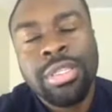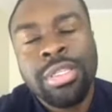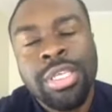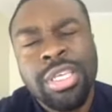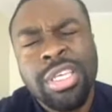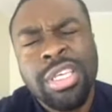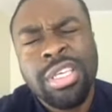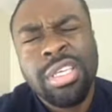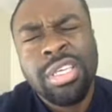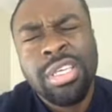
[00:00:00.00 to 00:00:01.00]

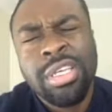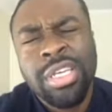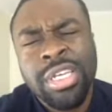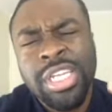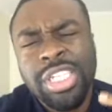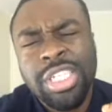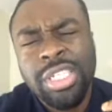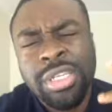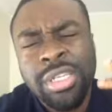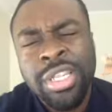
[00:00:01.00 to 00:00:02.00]
The
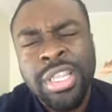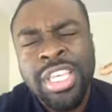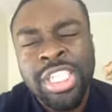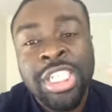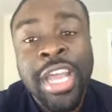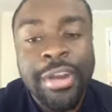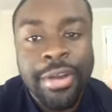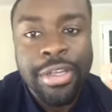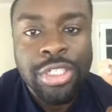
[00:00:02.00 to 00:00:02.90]
condition, the gender.